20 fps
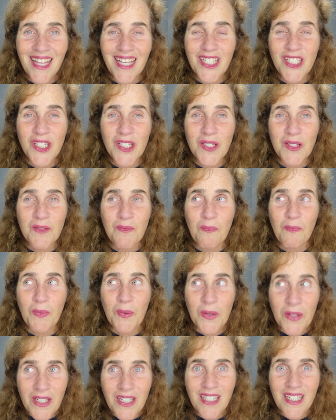Like, just
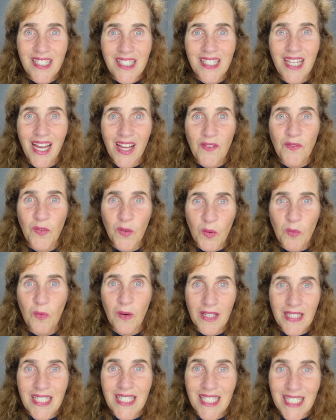put it aside for
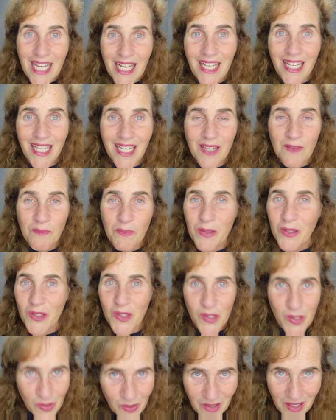one second and
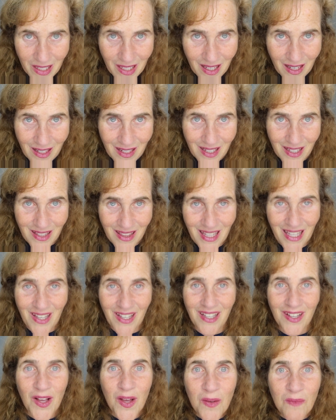put Julie on it.
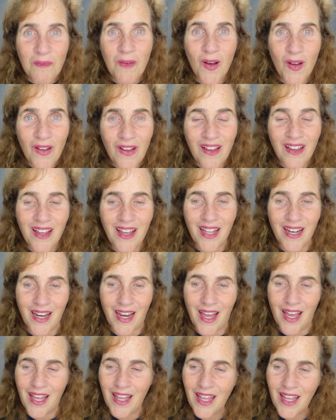Like, come
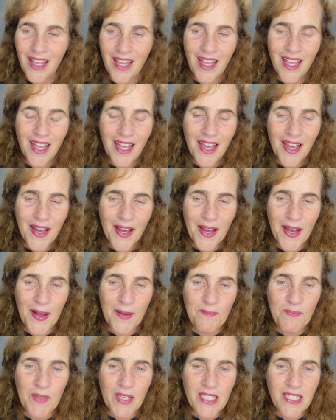on.
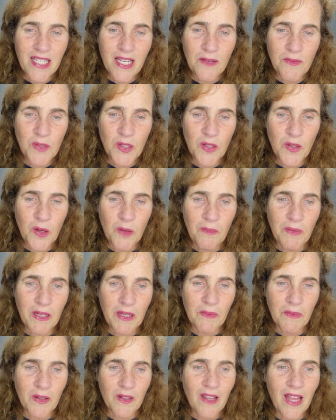Um, this helps you to
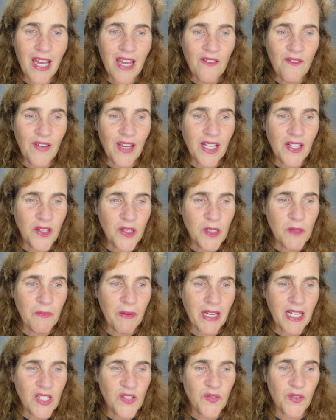up your life and your
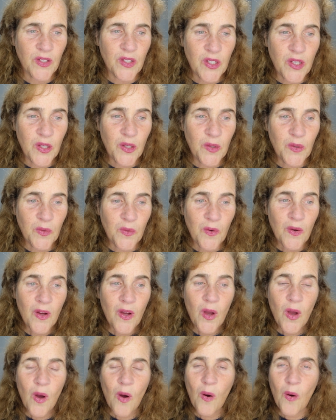space for new
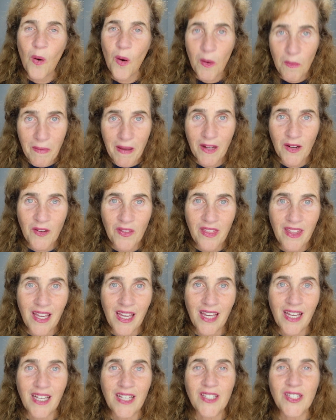or better
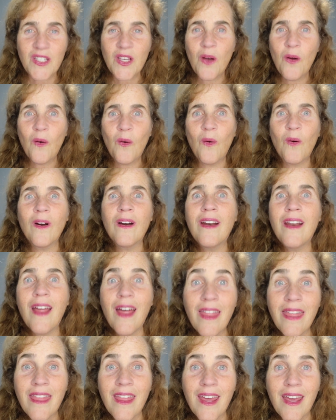things or
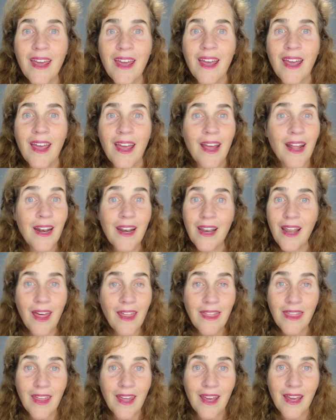nothing.
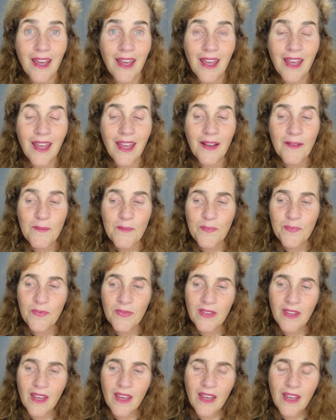Nothing.
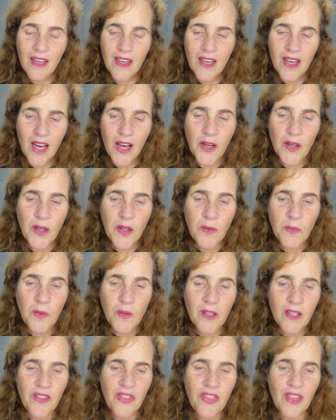A good
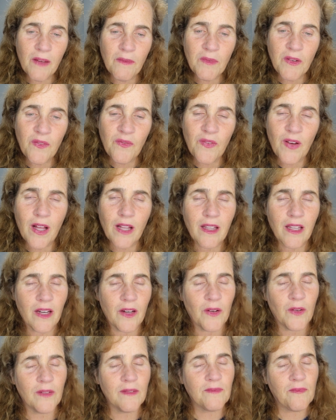rule of thumb to
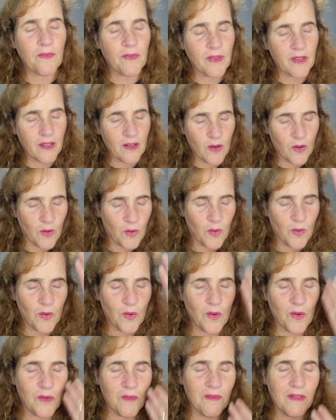follow Om.
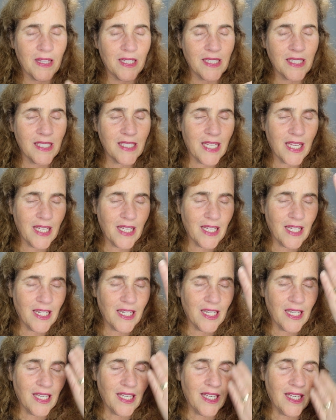Um, let's take
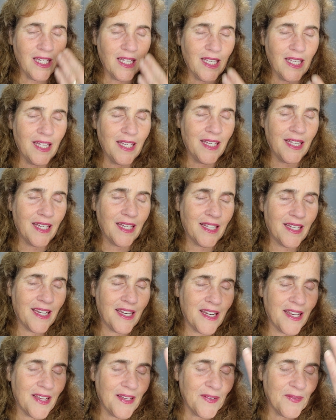it
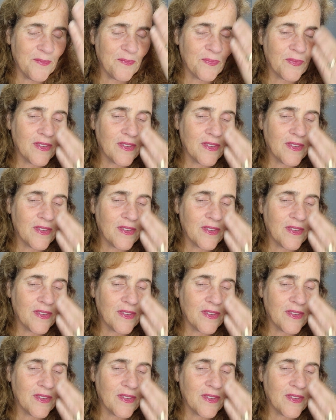in.